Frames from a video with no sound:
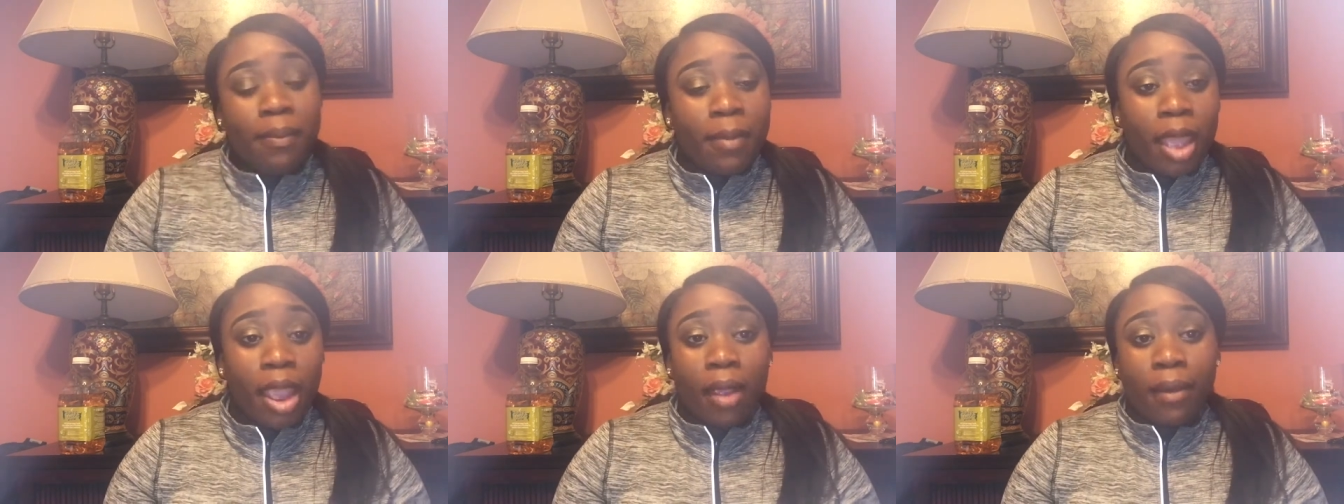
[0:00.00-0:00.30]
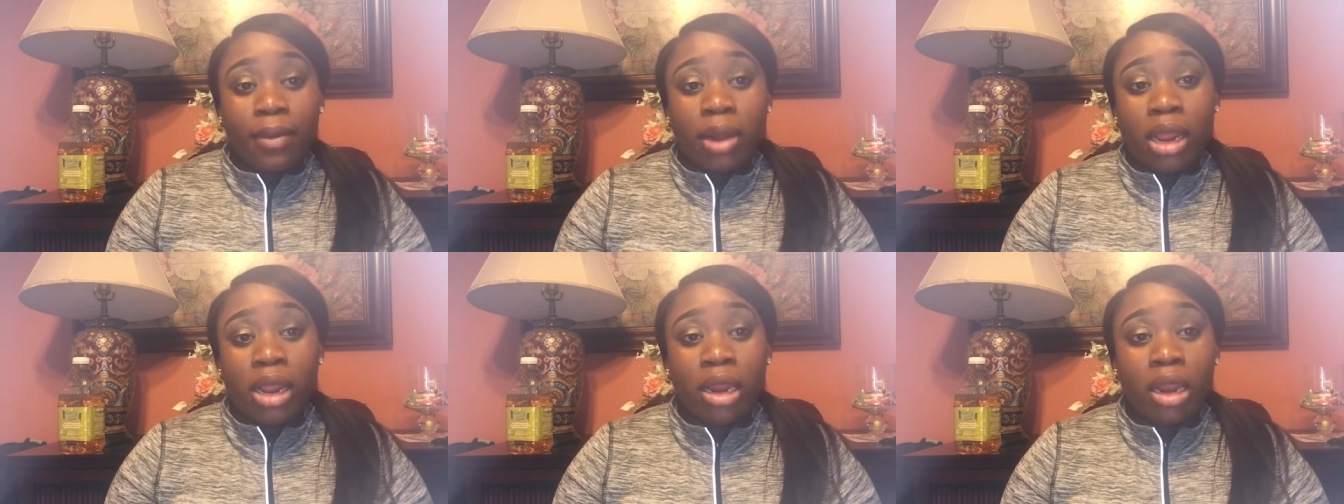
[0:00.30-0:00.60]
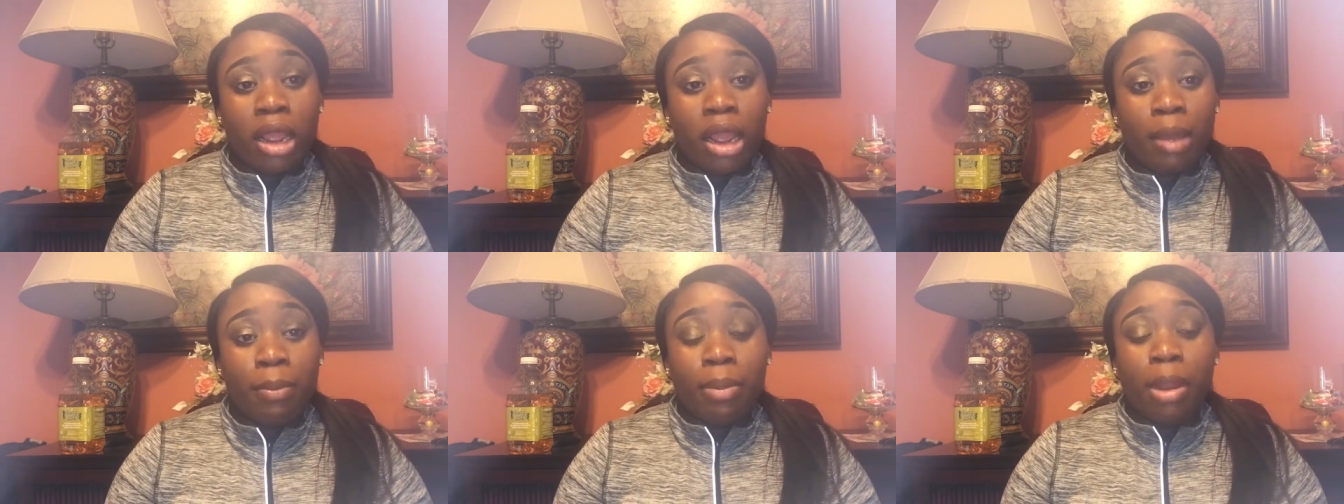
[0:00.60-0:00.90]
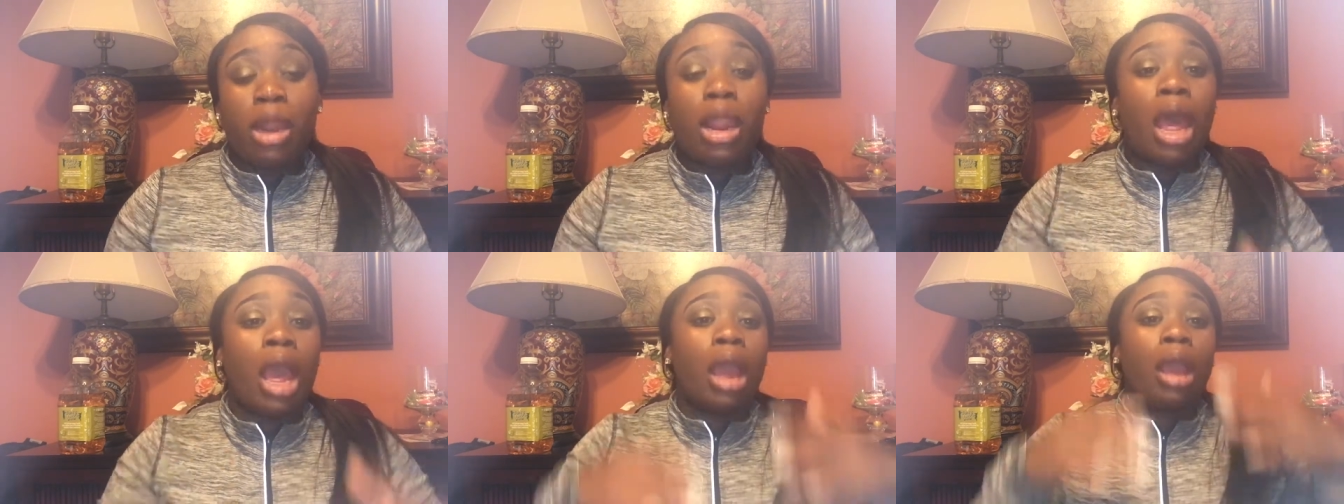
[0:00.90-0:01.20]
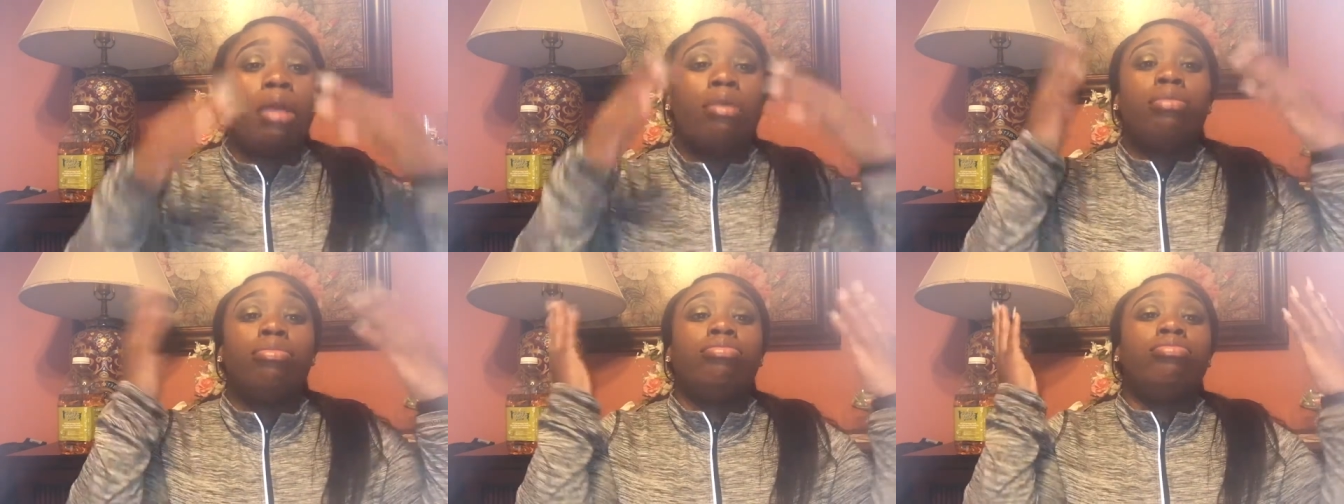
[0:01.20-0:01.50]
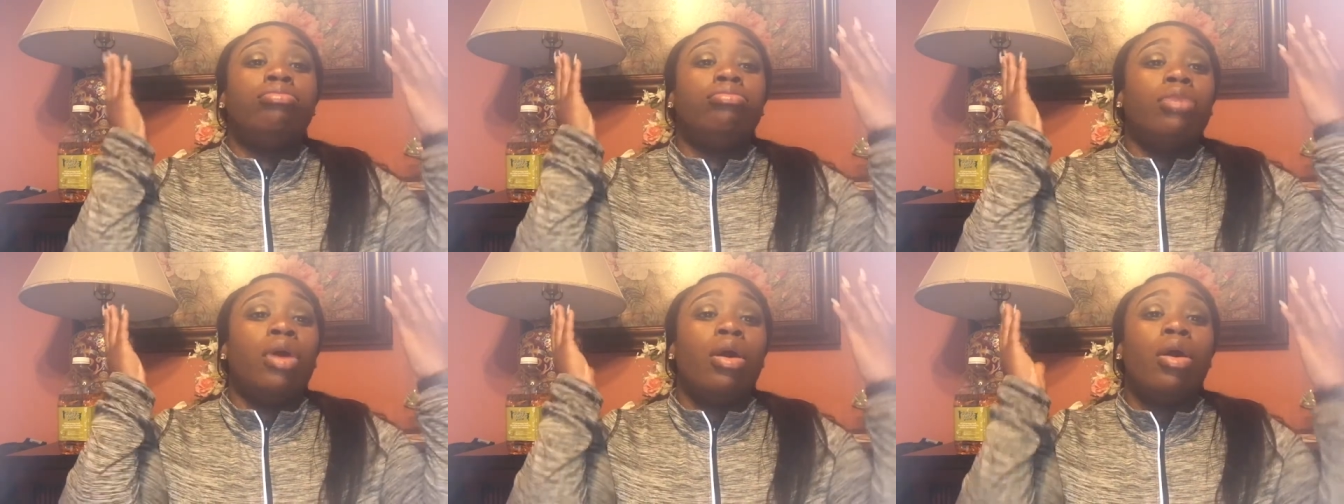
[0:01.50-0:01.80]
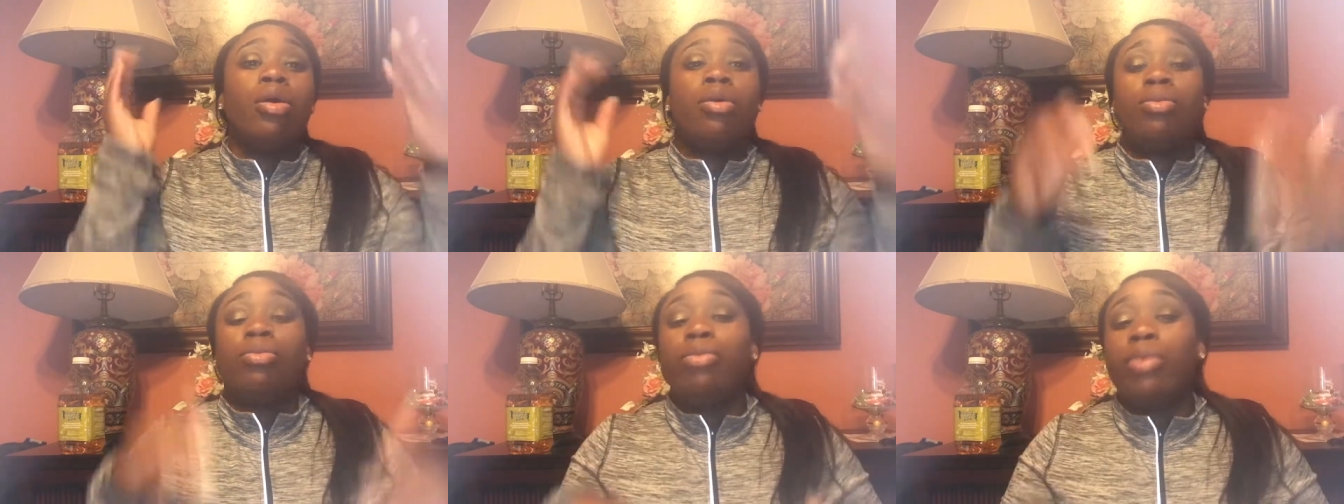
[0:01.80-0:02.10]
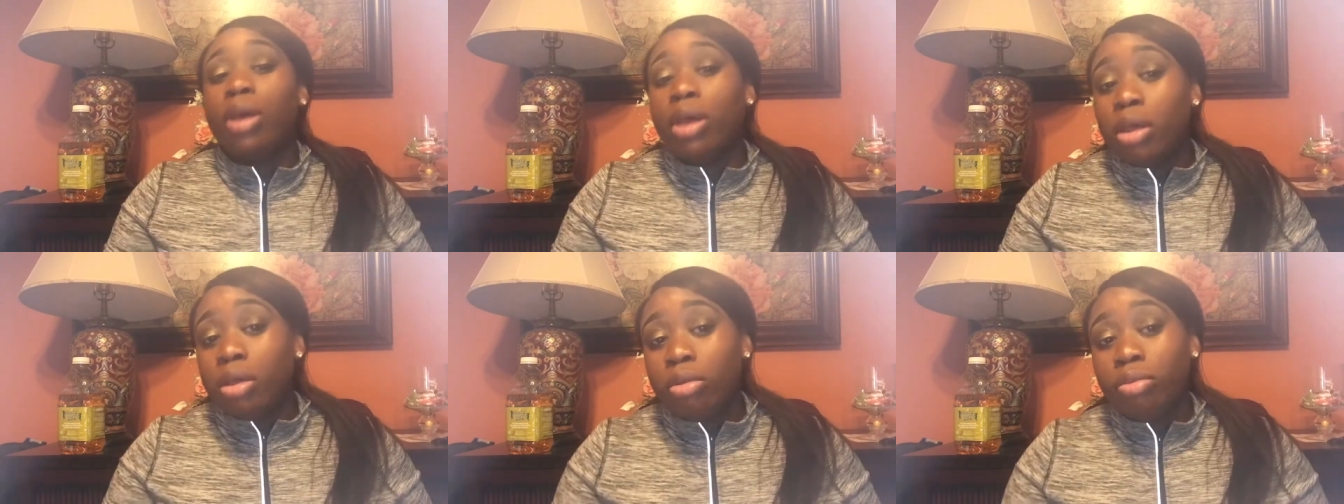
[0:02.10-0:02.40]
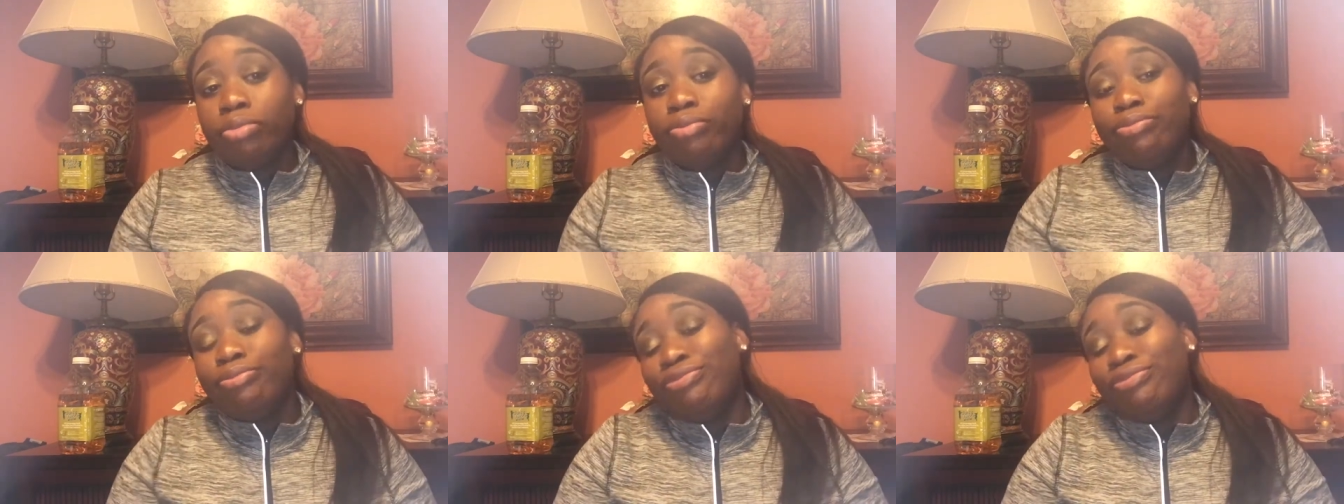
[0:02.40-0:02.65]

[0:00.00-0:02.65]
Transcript: married and then be like, oh, well,